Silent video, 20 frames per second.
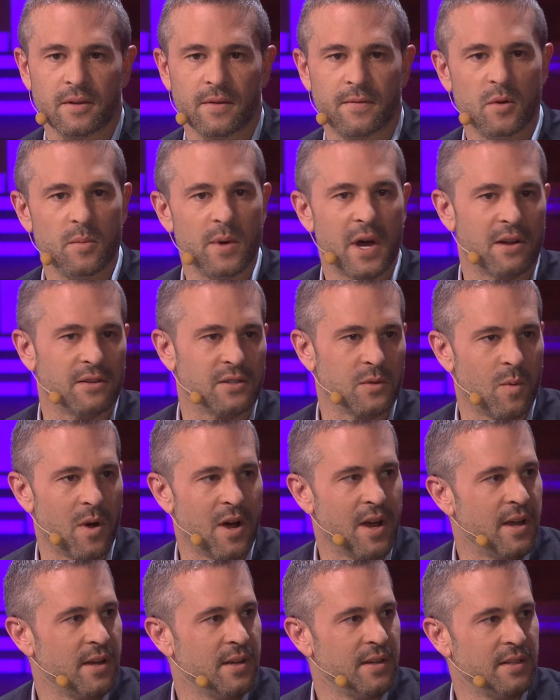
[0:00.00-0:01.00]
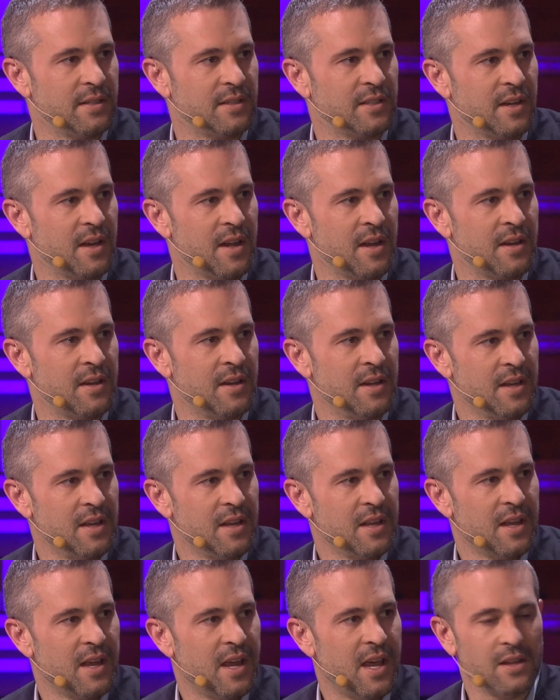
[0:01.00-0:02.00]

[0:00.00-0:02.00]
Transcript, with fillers: a few bottles of wine and said, yeah.